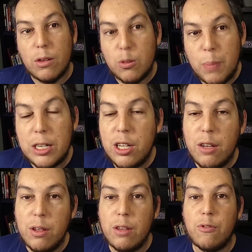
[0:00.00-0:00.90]

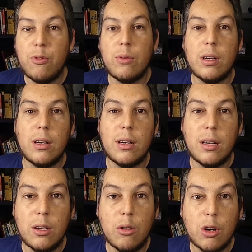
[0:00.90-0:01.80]
especially if uh,
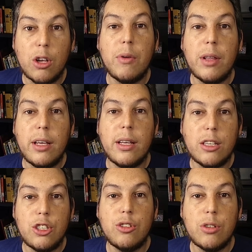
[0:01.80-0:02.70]
uh you're currently
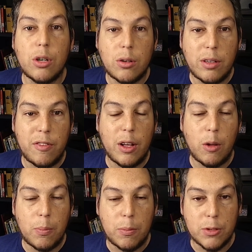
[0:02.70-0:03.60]
in a junior
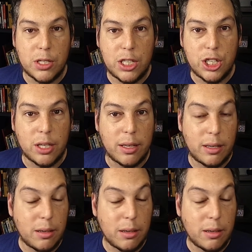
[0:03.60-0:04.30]
developer position,